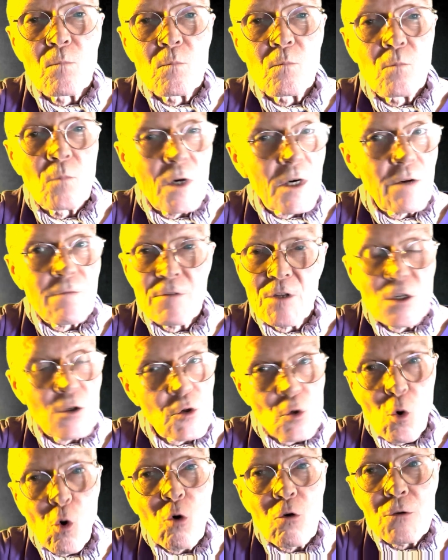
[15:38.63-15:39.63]
one of
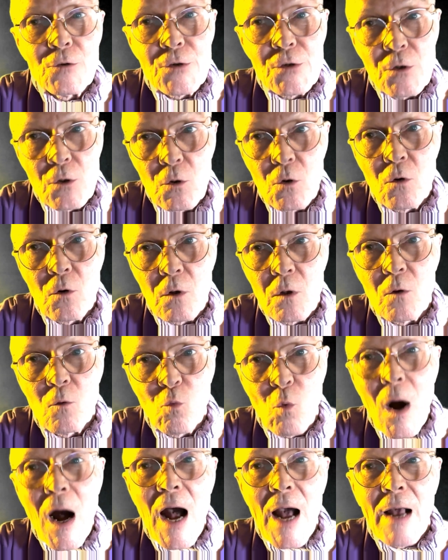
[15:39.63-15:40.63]
these old school
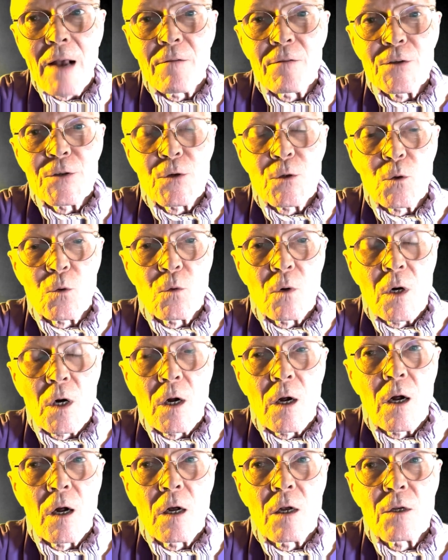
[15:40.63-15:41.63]
wives who
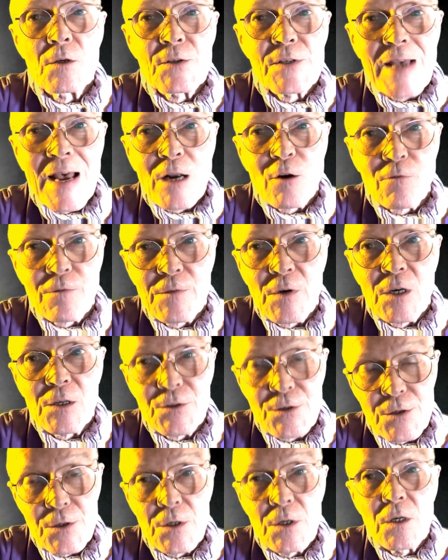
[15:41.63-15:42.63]

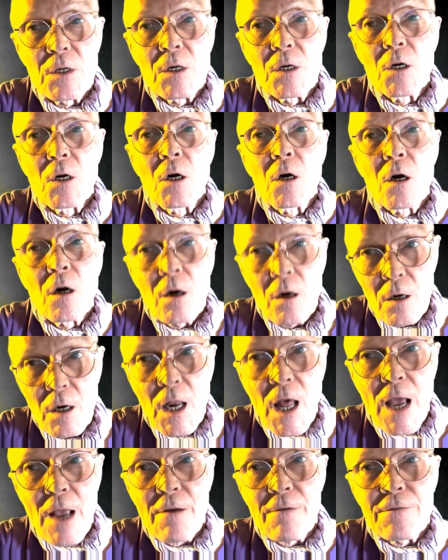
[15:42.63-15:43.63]
sacrificed her
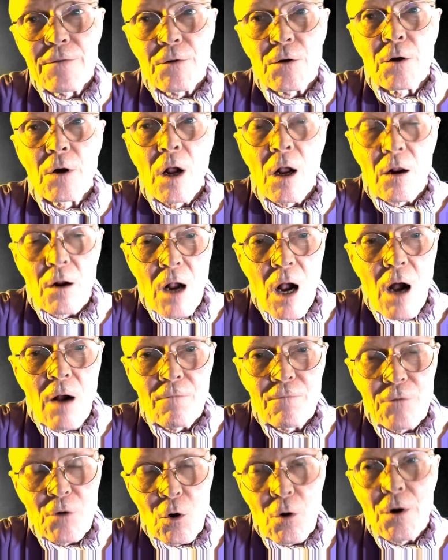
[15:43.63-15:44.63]
life
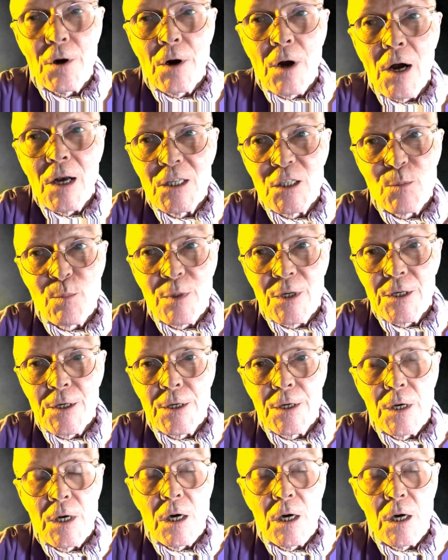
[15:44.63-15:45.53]
for her husband.